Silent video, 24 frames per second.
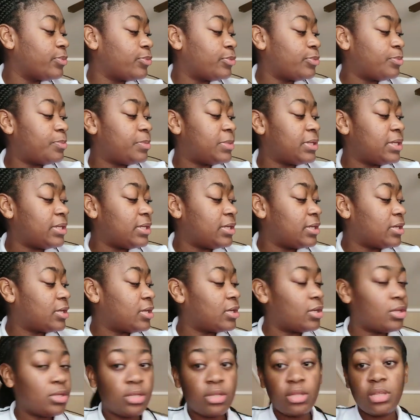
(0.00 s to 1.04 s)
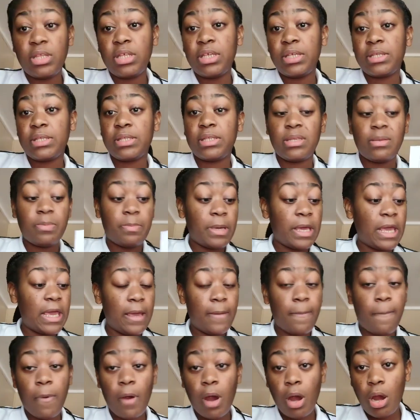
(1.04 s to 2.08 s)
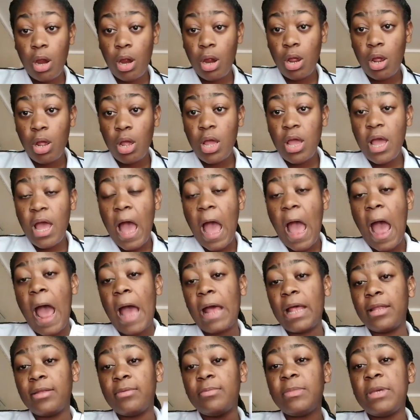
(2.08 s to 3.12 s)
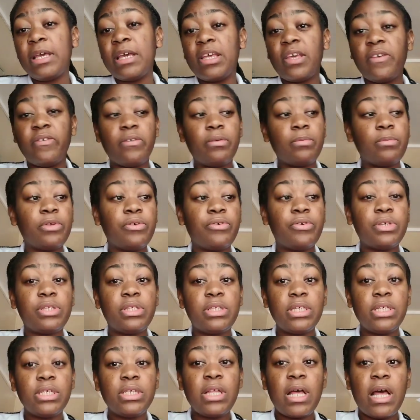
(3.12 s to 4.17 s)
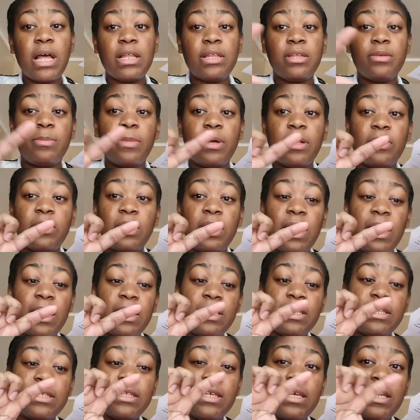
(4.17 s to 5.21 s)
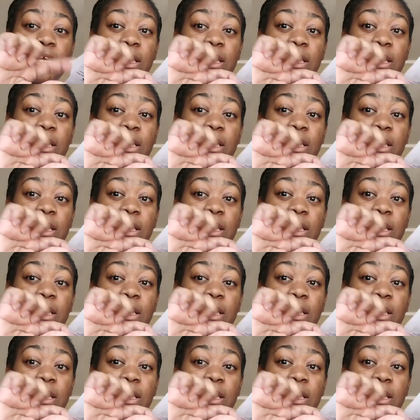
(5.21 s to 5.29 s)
would be this paper, and me give him the receipt, and the man go like this.